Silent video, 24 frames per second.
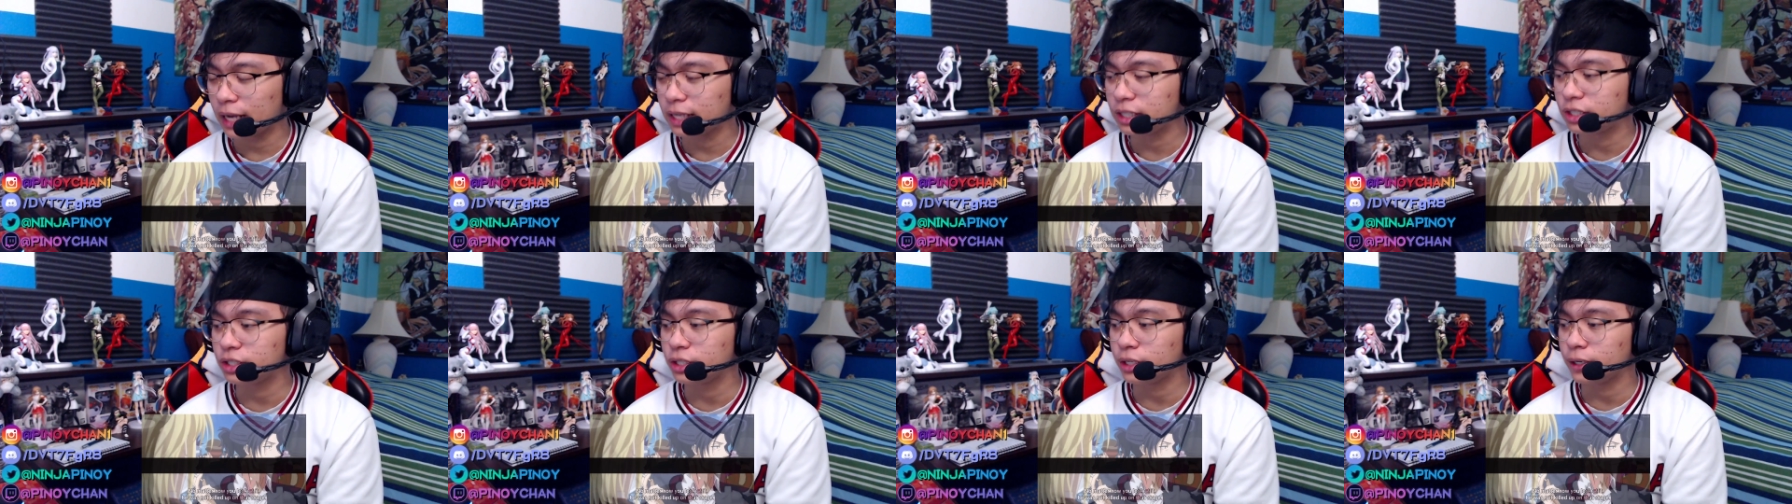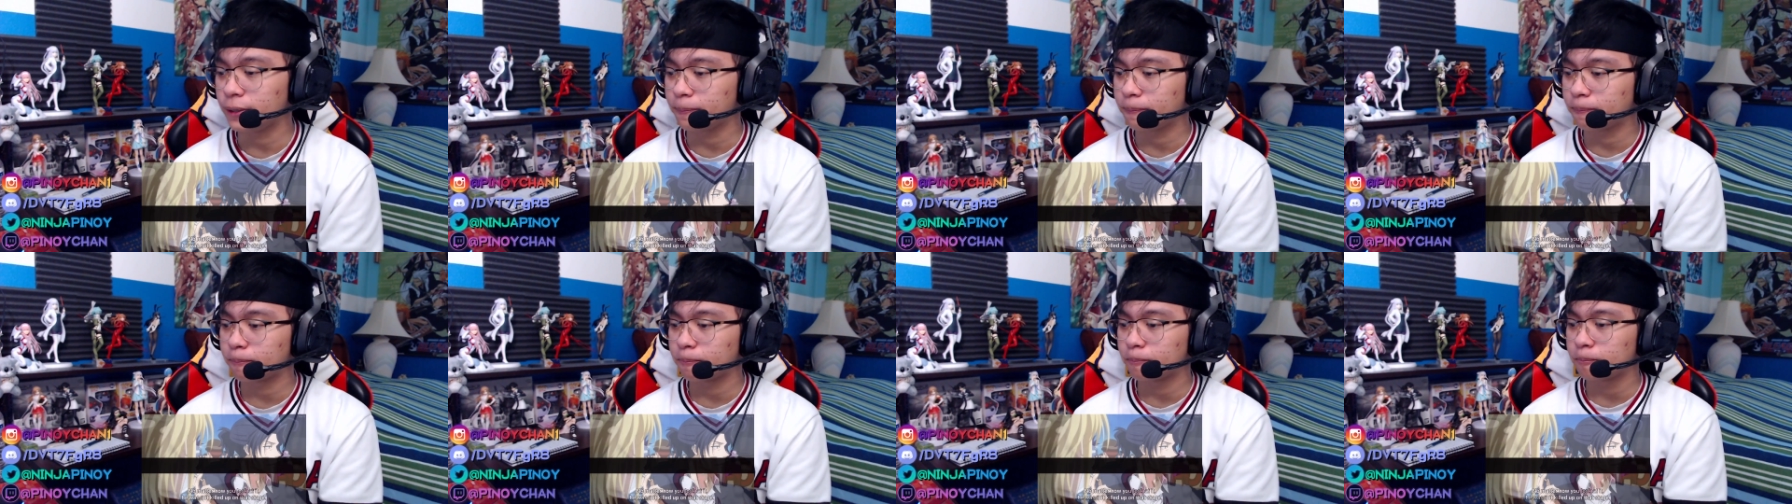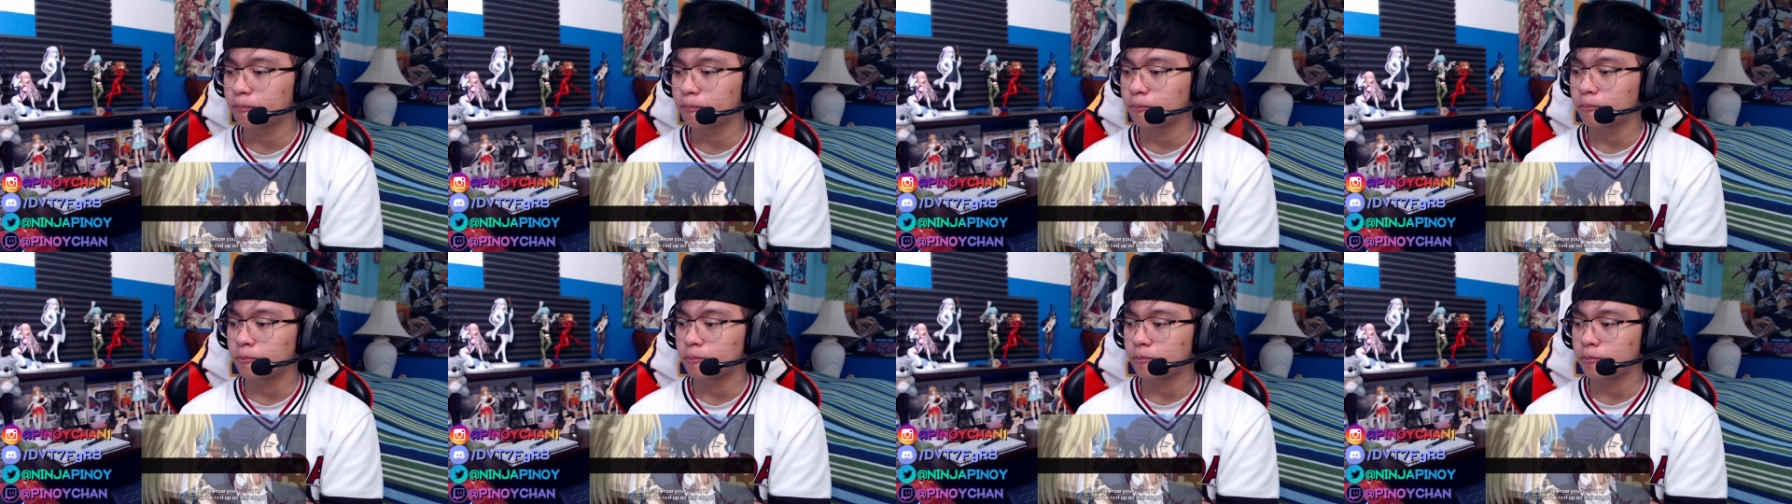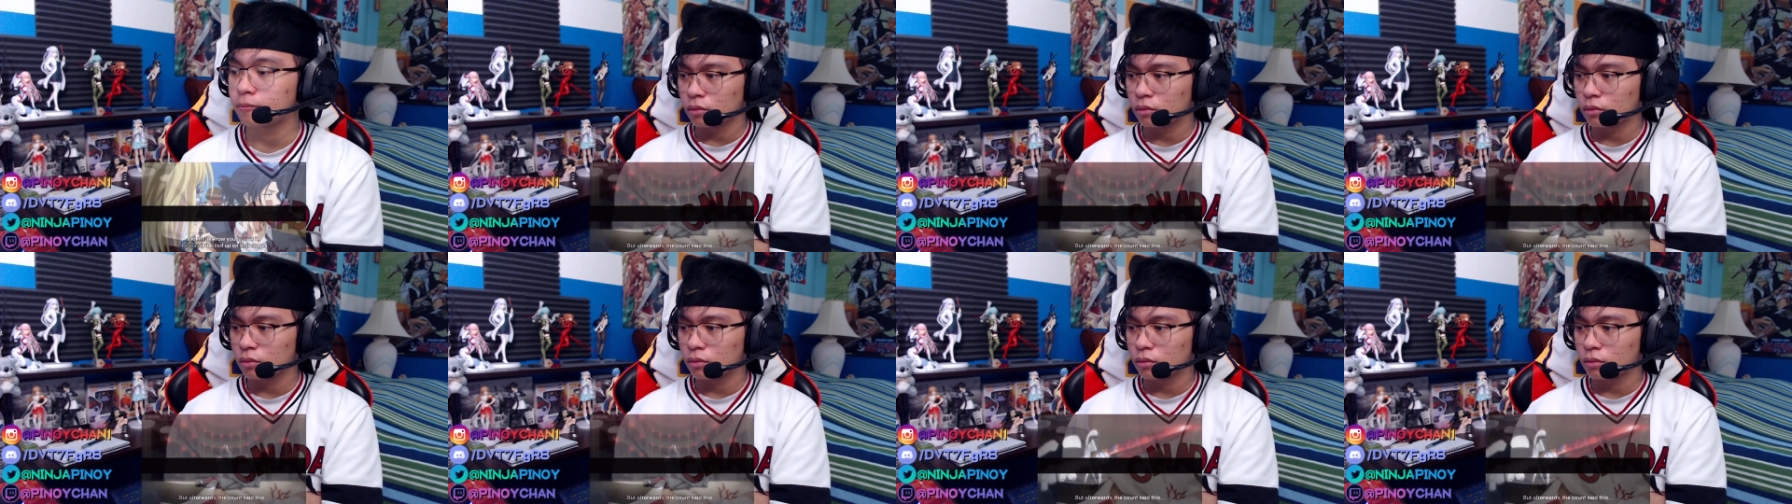see.
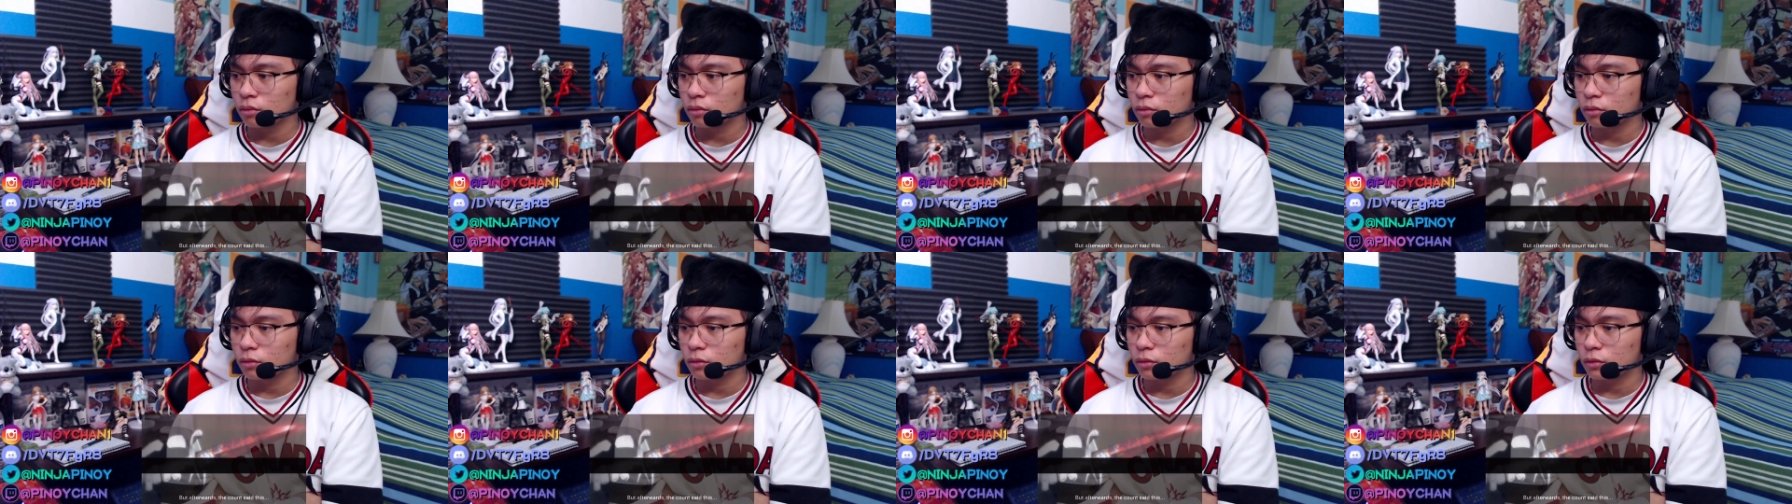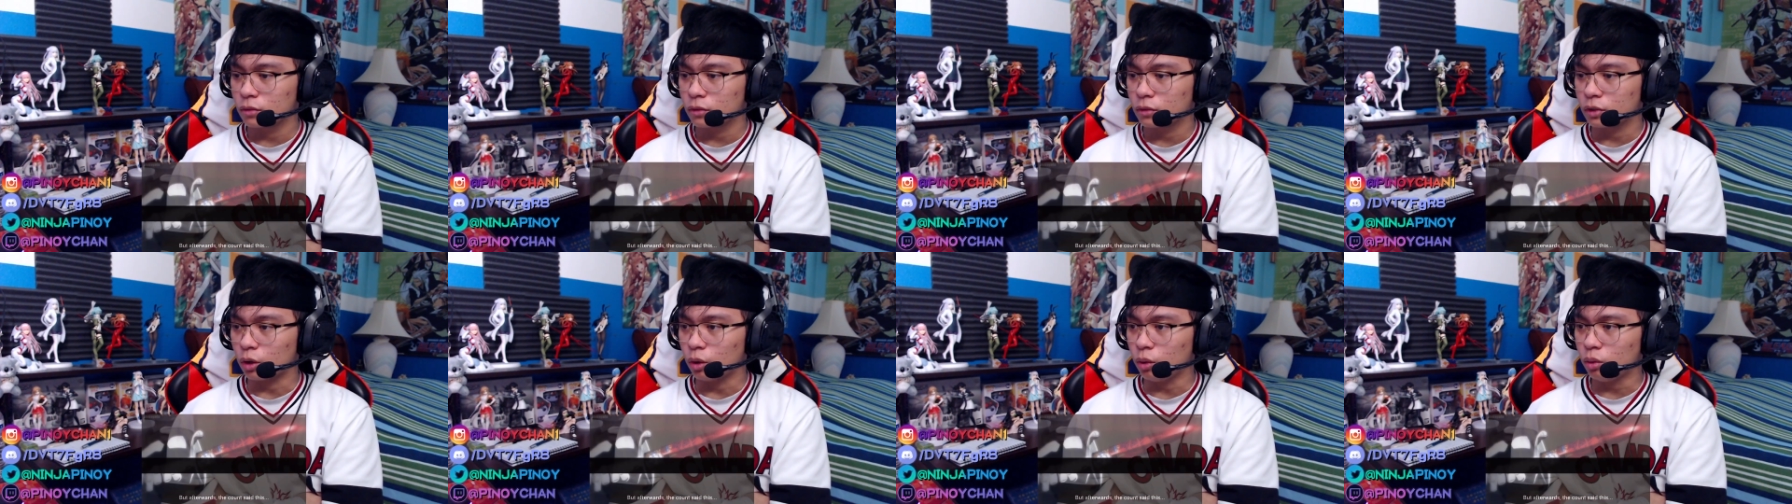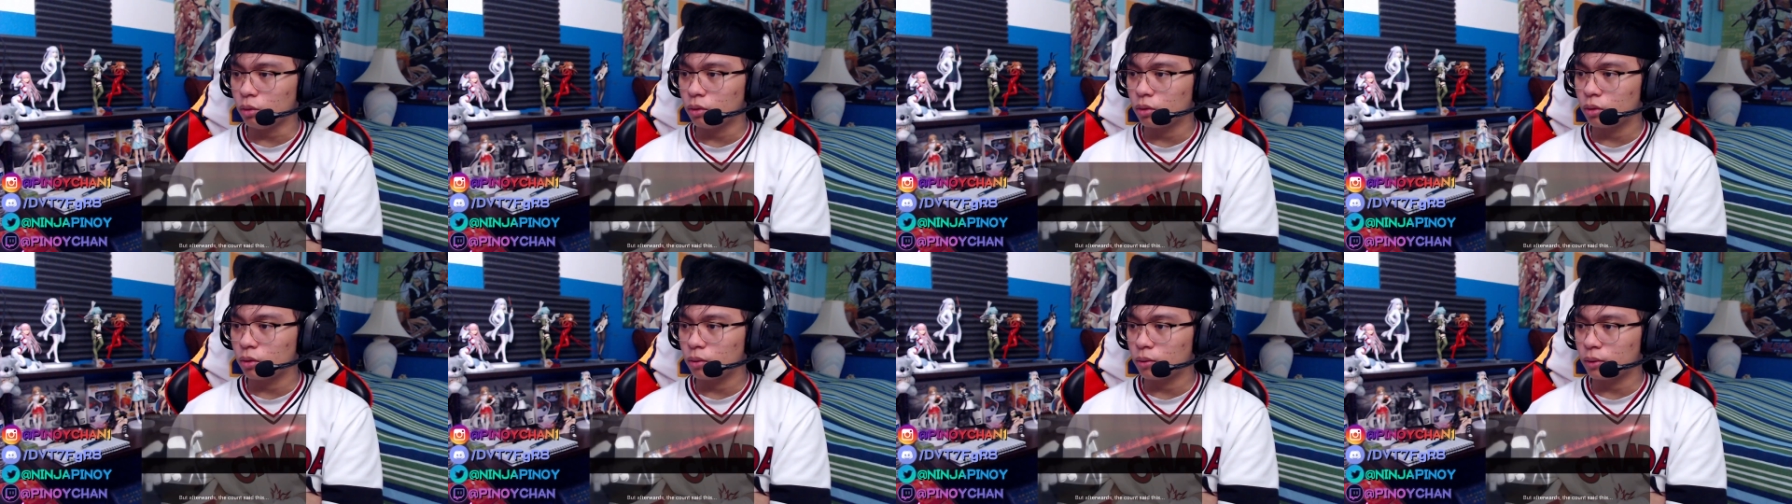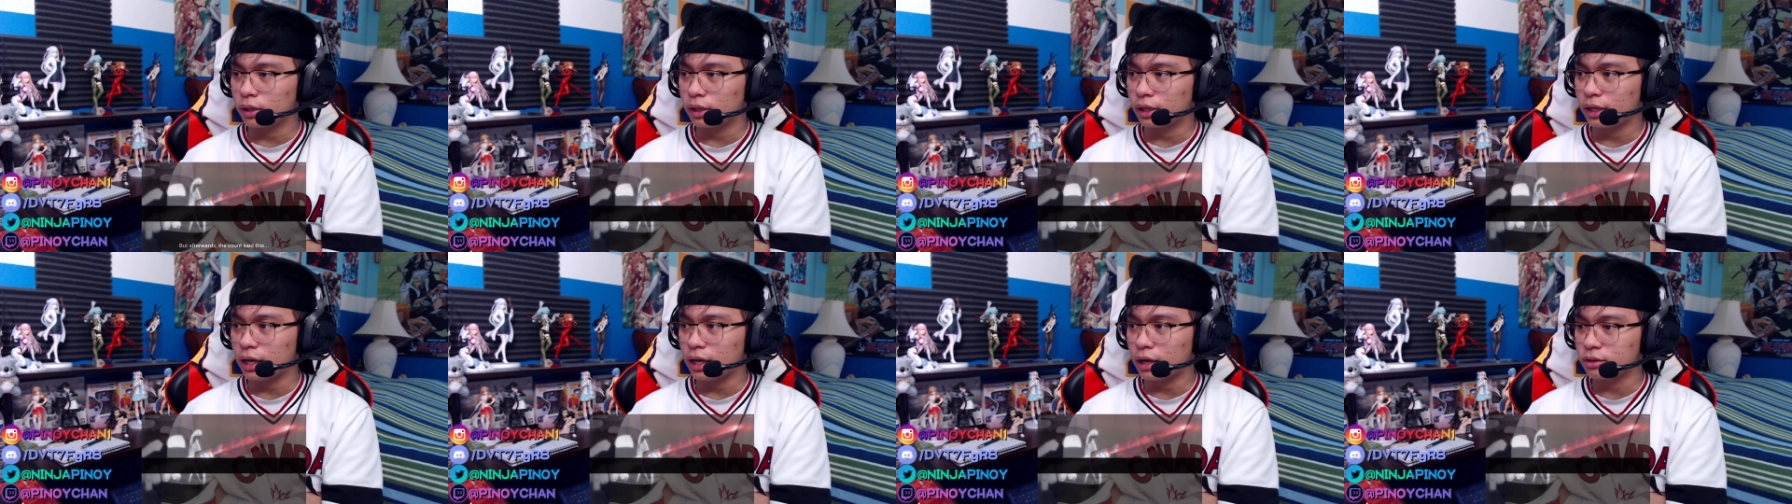Oh, what
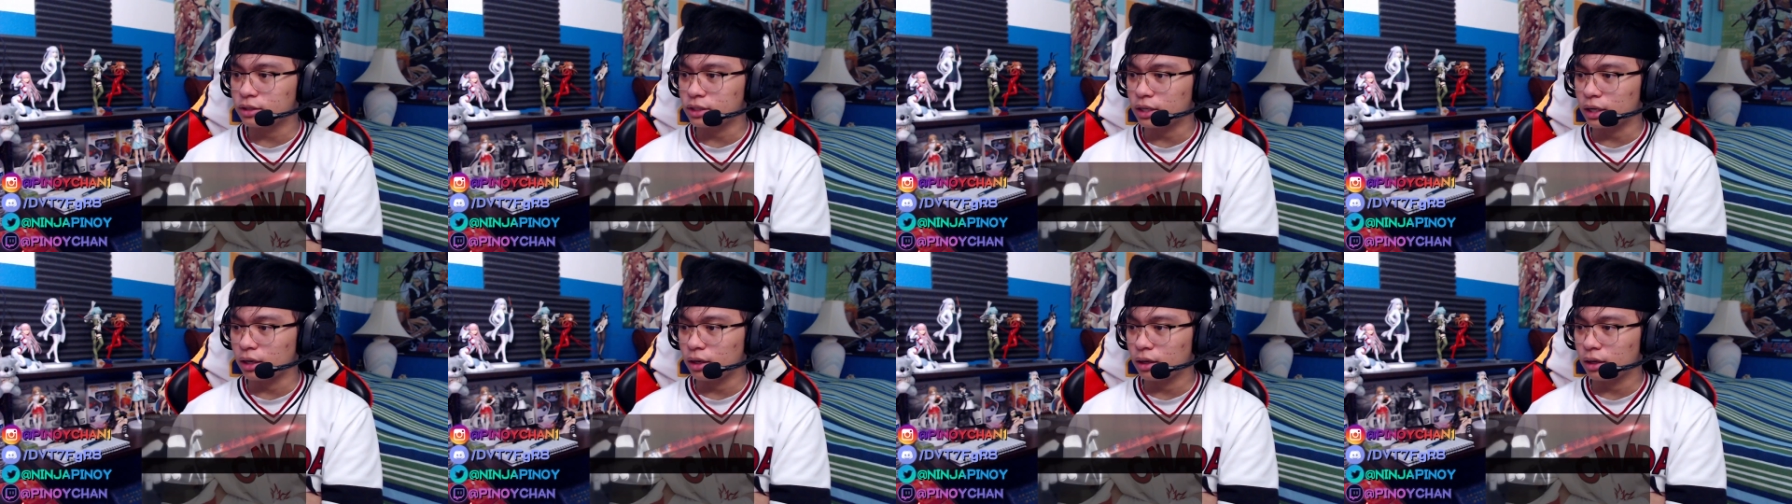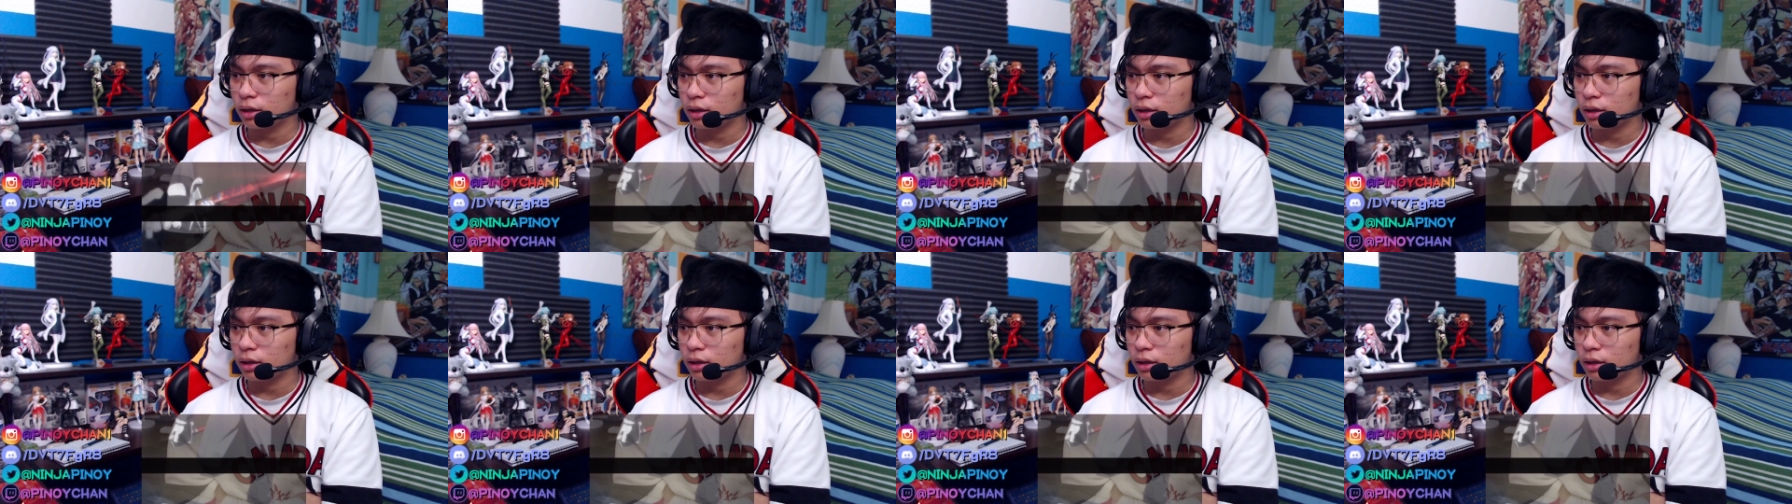did count say?